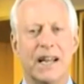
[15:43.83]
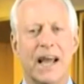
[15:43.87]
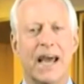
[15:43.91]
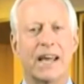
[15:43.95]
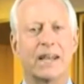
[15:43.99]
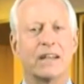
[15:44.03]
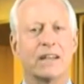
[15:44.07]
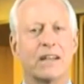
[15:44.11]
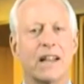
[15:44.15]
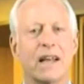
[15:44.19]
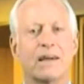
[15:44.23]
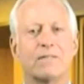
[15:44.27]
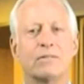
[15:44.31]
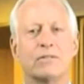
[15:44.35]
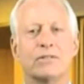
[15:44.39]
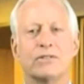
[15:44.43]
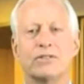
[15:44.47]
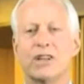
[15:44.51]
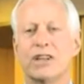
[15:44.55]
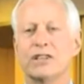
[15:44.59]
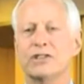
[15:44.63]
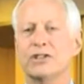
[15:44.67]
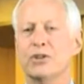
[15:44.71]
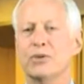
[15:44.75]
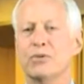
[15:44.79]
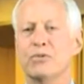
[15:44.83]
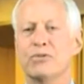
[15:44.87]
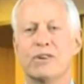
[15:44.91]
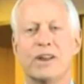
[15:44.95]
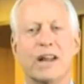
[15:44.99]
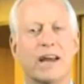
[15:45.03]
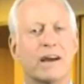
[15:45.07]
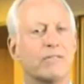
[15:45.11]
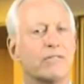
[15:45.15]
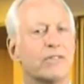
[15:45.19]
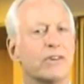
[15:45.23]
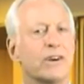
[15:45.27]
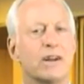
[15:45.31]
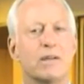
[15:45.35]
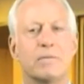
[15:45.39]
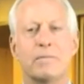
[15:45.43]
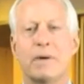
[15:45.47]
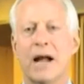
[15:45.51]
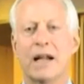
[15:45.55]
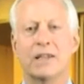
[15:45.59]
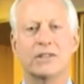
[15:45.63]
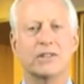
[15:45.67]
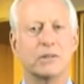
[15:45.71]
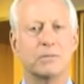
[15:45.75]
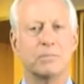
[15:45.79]
at levels that you never
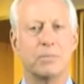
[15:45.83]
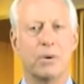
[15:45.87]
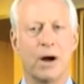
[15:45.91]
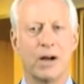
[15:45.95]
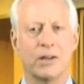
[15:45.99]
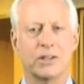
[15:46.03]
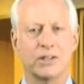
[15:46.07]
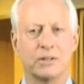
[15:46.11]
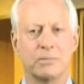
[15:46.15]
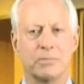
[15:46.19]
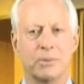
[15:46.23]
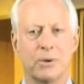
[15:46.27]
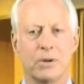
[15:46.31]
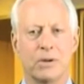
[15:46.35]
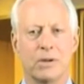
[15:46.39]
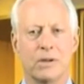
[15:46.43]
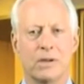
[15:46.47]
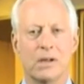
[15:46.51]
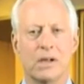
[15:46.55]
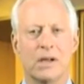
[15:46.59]
imagined possible.